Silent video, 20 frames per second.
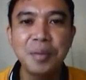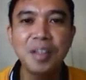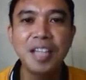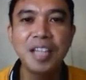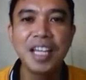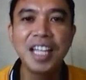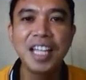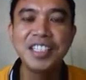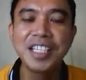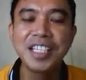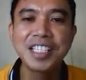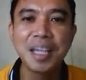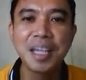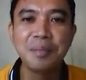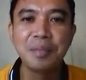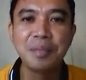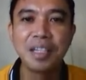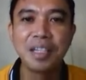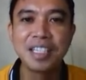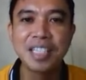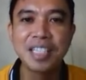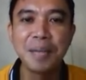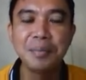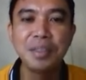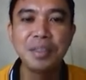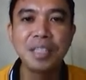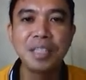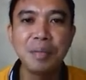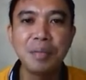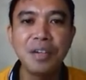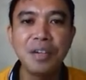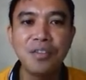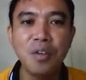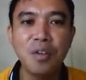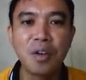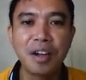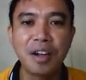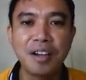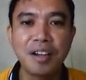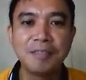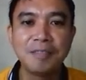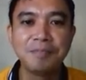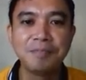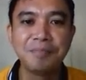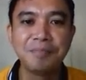Another example number 4.